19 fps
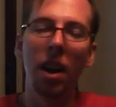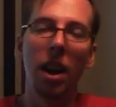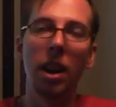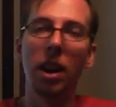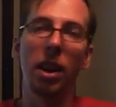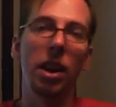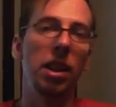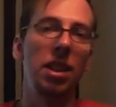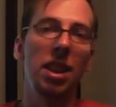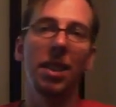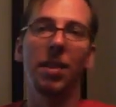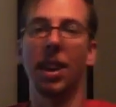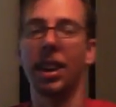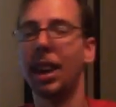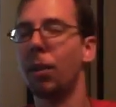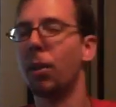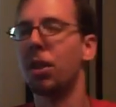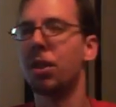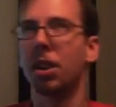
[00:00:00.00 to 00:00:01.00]
It seemed
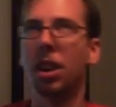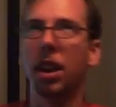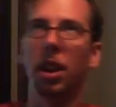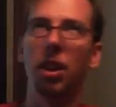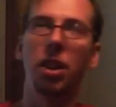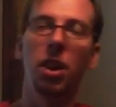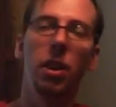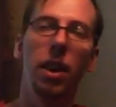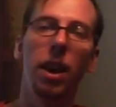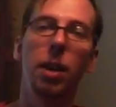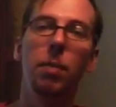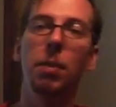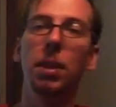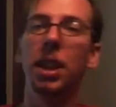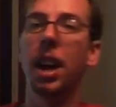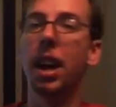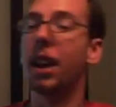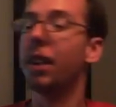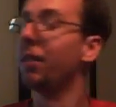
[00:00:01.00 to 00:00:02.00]
like he wasn't going to do it, but
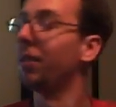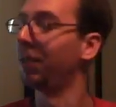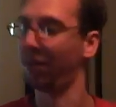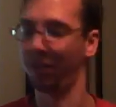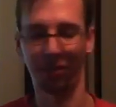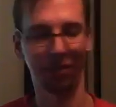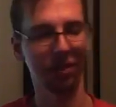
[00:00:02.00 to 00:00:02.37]
then